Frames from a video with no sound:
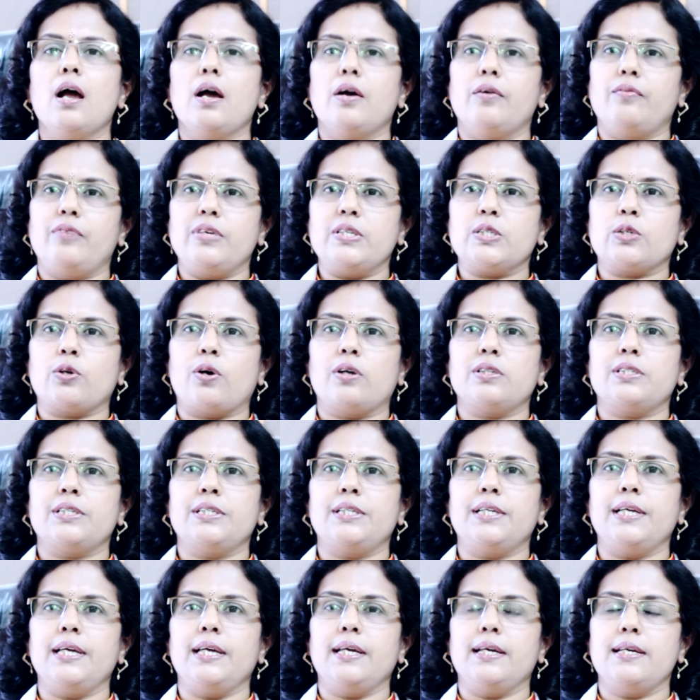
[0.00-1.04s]

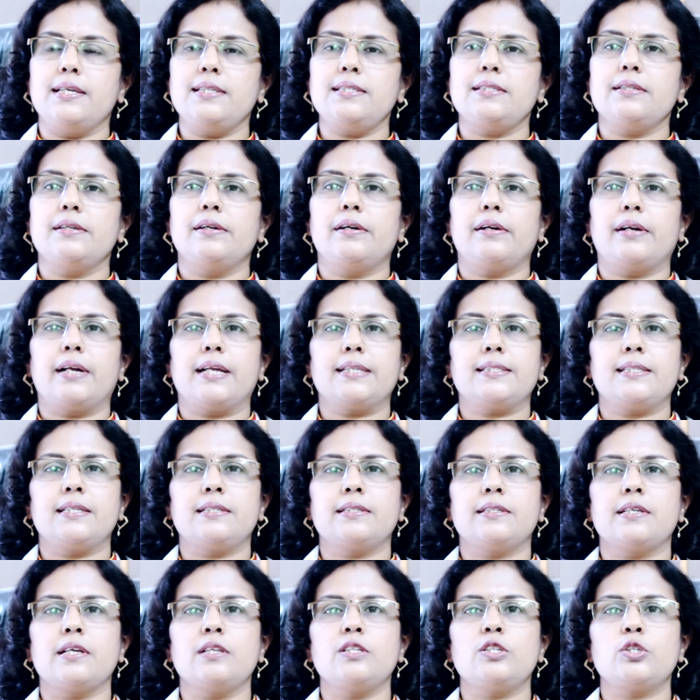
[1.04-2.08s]
Viscosity is
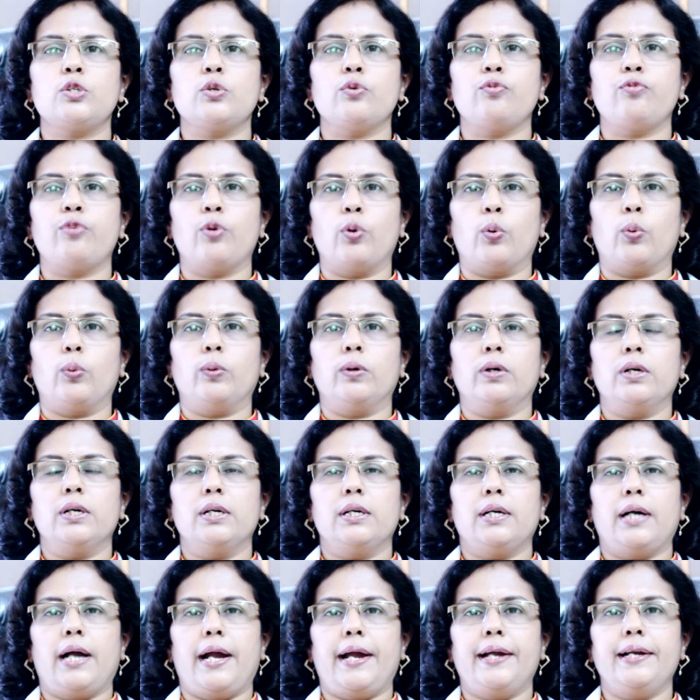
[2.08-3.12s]
resistance to flow.
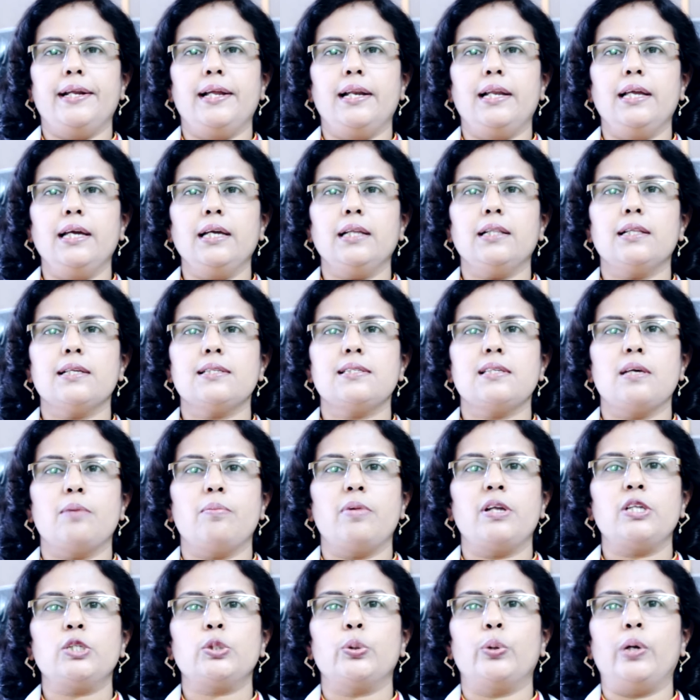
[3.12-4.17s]
Ideally, the
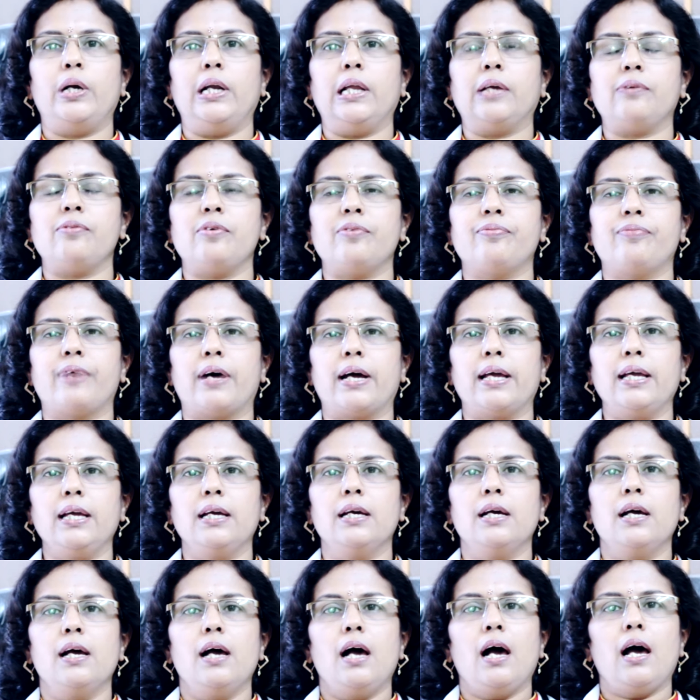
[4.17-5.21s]
semen should liquefy,
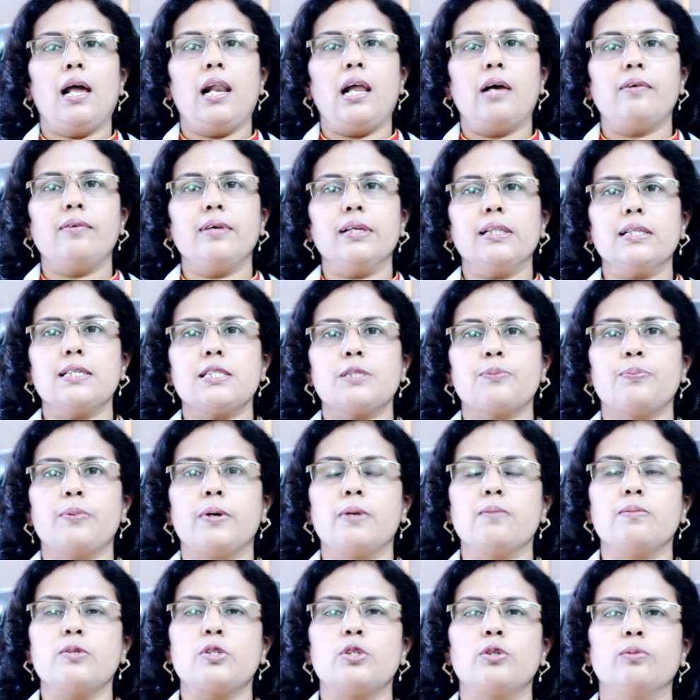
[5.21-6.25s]
allowing the
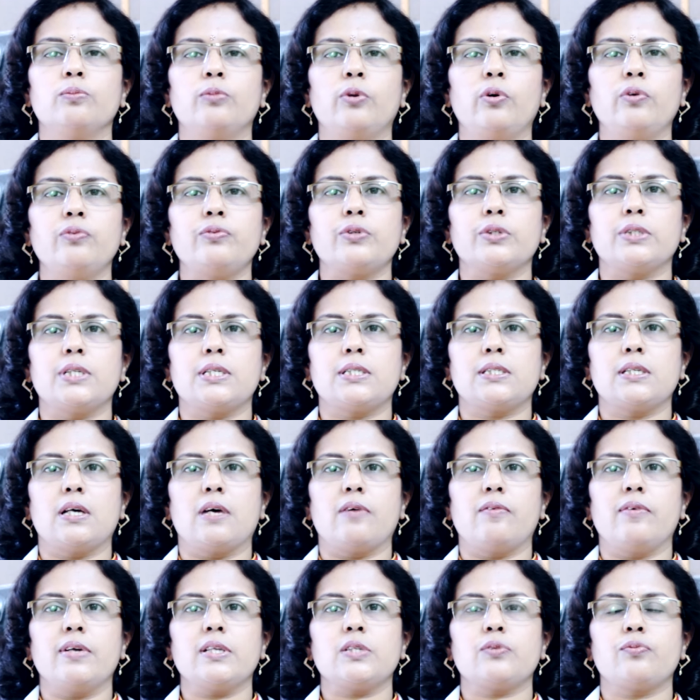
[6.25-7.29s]
sperms to move to the
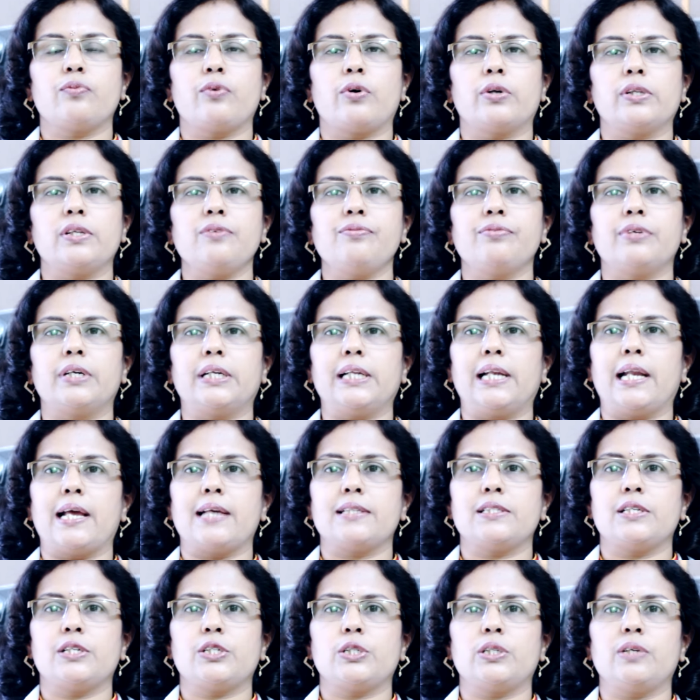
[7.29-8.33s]
cervix for the
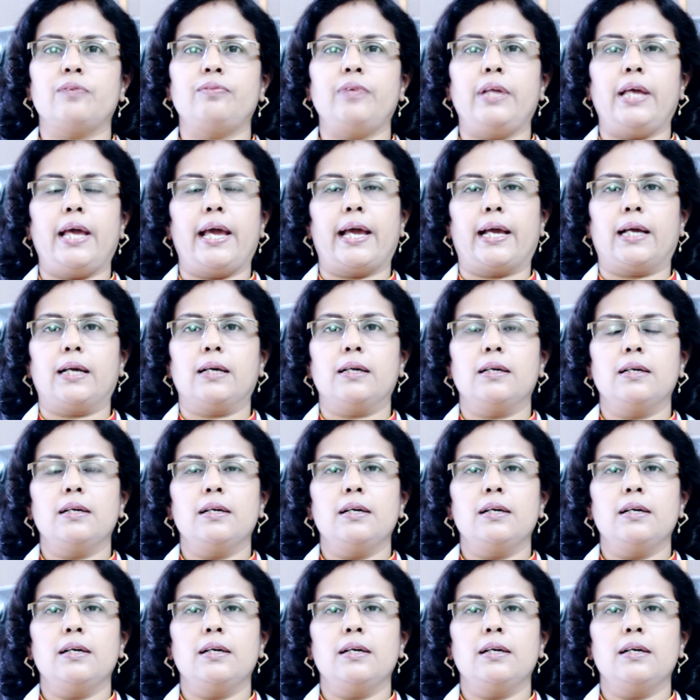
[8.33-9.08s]
fertilization of the egg.